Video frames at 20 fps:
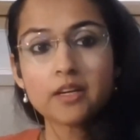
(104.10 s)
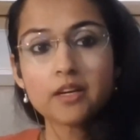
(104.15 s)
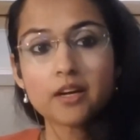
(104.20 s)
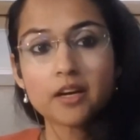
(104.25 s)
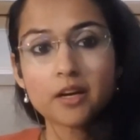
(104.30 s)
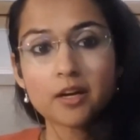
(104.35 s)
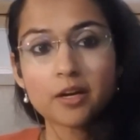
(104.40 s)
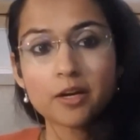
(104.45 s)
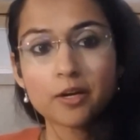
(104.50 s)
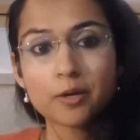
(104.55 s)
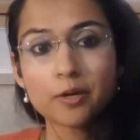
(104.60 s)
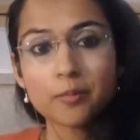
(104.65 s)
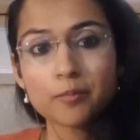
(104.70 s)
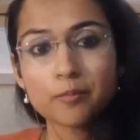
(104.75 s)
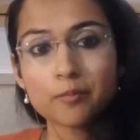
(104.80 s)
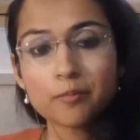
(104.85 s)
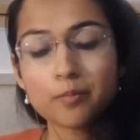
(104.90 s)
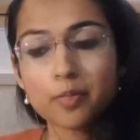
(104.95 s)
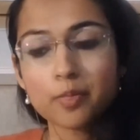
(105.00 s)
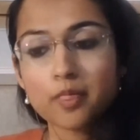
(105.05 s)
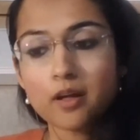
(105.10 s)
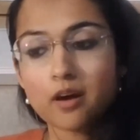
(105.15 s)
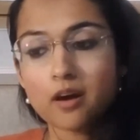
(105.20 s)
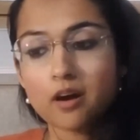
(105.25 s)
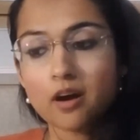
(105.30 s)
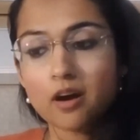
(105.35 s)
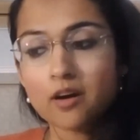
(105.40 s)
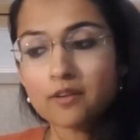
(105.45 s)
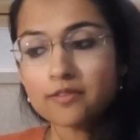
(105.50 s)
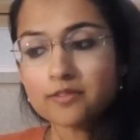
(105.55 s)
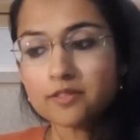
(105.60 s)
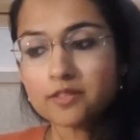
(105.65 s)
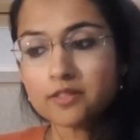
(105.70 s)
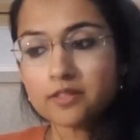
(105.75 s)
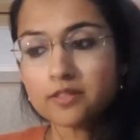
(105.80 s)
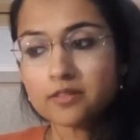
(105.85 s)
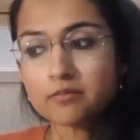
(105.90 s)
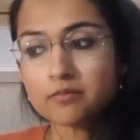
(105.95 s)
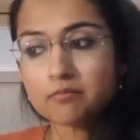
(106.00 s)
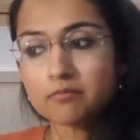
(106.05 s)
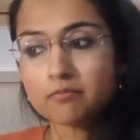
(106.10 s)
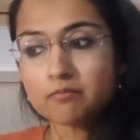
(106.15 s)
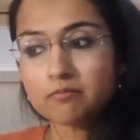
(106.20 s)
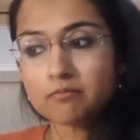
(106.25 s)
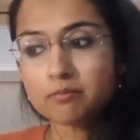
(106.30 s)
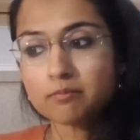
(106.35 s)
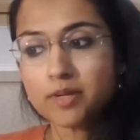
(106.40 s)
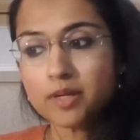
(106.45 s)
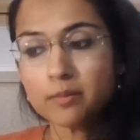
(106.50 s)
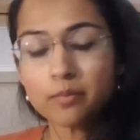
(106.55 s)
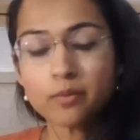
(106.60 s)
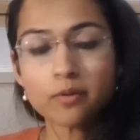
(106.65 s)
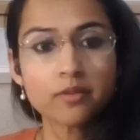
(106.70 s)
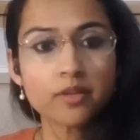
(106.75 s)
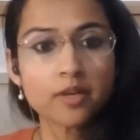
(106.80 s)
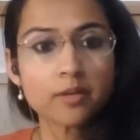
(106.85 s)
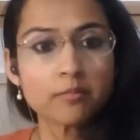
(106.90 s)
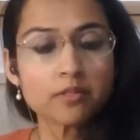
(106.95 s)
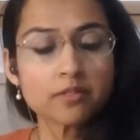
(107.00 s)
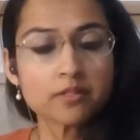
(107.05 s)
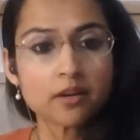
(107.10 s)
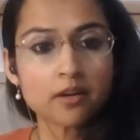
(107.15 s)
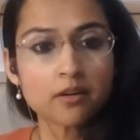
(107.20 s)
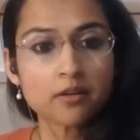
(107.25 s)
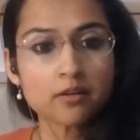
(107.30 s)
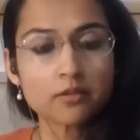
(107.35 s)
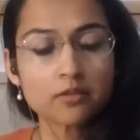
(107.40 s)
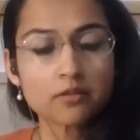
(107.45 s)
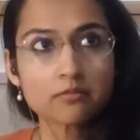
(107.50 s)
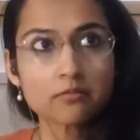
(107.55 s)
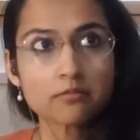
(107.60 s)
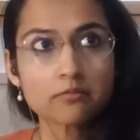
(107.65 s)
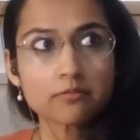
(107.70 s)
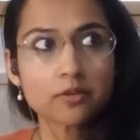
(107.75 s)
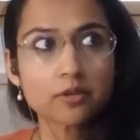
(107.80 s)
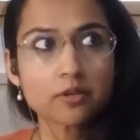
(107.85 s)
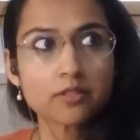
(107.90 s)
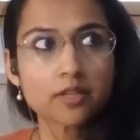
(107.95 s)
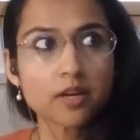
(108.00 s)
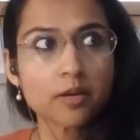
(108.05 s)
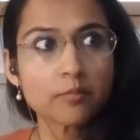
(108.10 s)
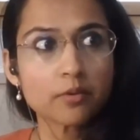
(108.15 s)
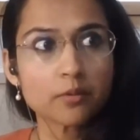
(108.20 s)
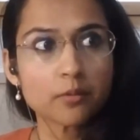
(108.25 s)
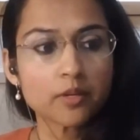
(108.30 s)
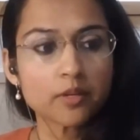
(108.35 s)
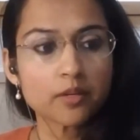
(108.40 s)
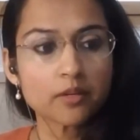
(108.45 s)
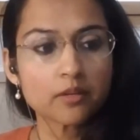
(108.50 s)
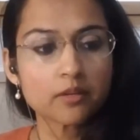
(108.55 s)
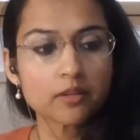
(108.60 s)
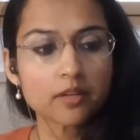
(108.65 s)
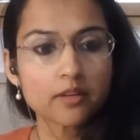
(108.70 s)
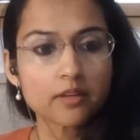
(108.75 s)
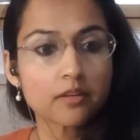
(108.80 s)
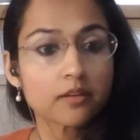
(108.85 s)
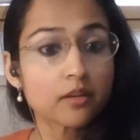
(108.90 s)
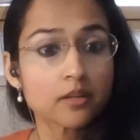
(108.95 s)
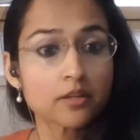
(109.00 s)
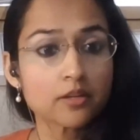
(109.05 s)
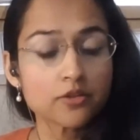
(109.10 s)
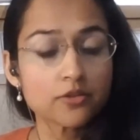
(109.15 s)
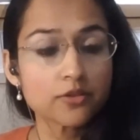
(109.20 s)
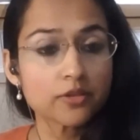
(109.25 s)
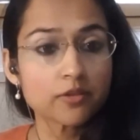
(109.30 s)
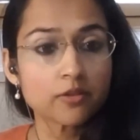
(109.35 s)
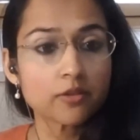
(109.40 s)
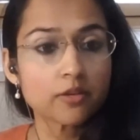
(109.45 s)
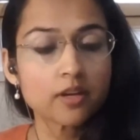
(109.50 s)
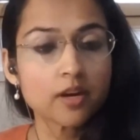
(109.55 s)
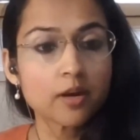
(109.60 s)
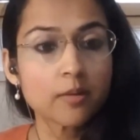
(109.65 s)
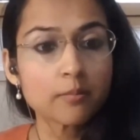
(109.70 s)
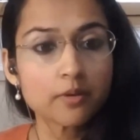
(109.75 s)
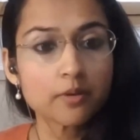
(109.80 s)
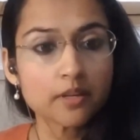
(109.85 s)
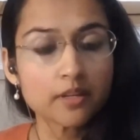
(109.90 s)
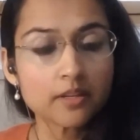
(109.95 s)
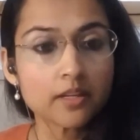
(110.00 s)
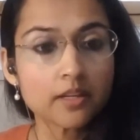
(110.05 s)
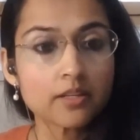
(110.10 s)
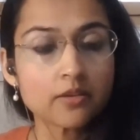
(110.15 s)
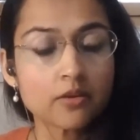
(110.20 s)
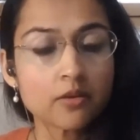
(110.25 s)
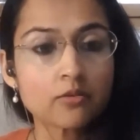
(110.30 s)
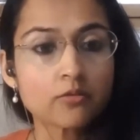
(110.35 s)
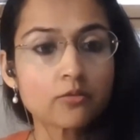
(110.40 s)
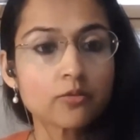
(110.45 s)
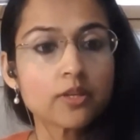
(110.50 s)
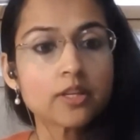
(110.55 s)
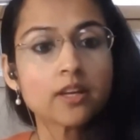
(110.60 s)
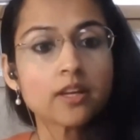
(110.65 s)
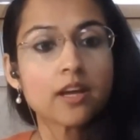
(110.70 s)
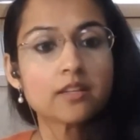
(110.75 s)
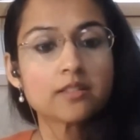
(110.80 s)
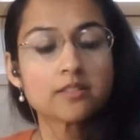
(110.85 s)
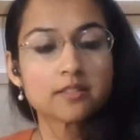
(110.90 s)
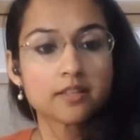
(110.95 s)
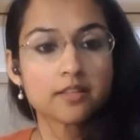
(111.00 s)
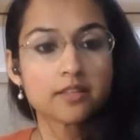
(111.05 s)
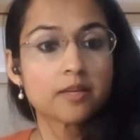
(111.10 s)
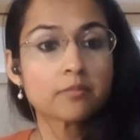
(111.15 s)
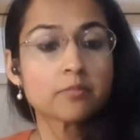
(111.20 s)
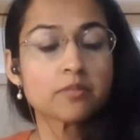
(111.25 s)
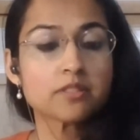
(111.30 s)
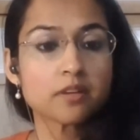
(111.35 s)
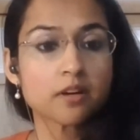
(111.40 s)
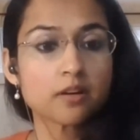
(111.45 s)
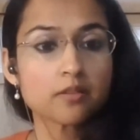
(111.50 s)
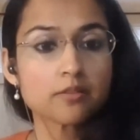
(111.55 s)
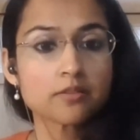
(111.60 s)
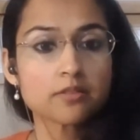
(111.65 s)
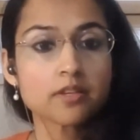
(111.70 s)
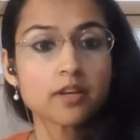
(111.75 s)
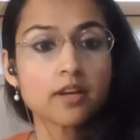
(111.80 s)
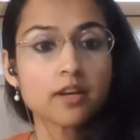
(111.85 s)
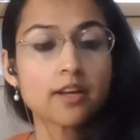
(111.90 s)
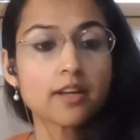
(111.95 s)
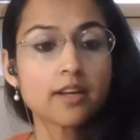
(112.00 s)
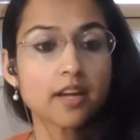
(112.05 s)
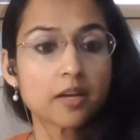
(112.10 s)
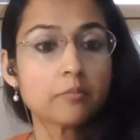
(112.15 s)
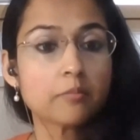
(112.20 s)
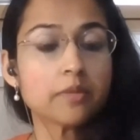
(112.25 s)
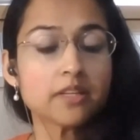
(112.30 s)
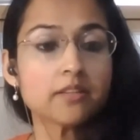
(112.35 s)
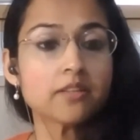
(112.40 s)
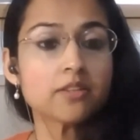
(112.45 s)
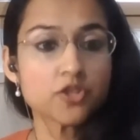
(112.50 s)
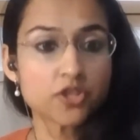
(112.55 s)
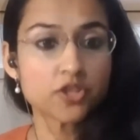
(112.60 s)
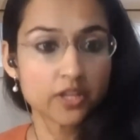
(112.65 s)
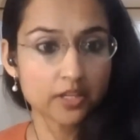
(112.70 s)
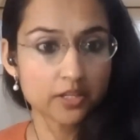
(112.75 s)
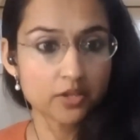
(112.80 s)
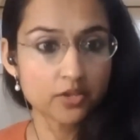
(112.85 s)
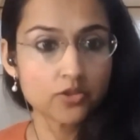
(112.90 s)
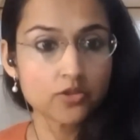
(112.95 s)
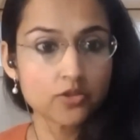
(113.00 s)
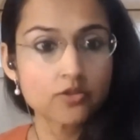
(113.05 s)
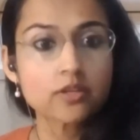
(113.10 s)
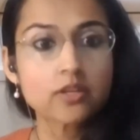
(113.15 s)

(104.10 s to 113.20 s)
Often people themselves, for example, when you look at a country or a company, they don't realize they themselves can be the change.